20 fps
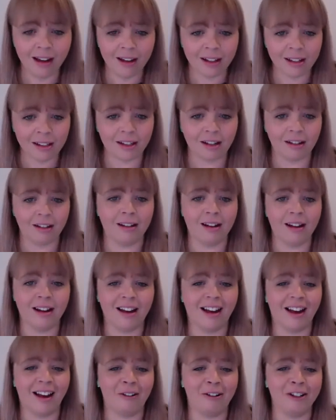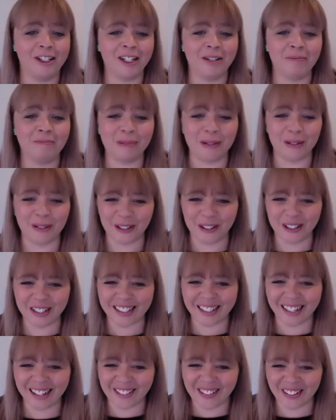So I want you to pause
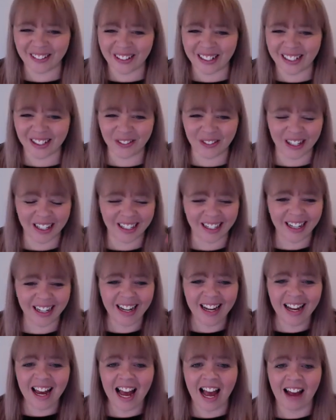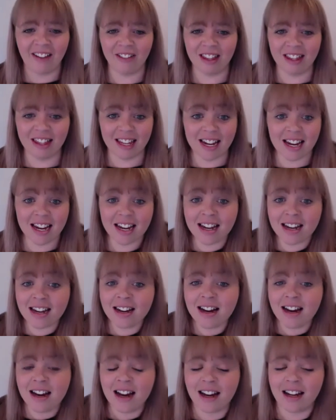after each one, have a think,
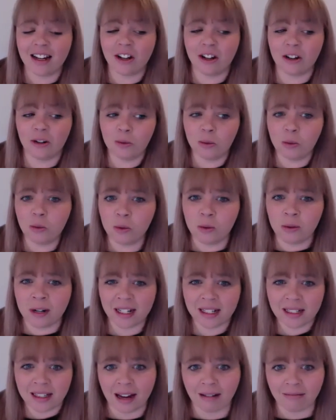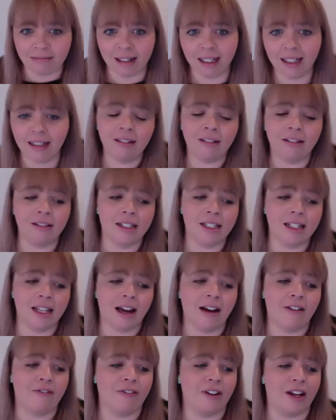and go, ooh, is that real or is
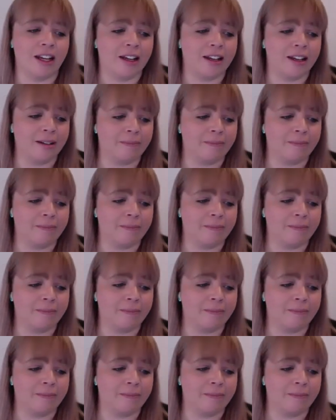that fake?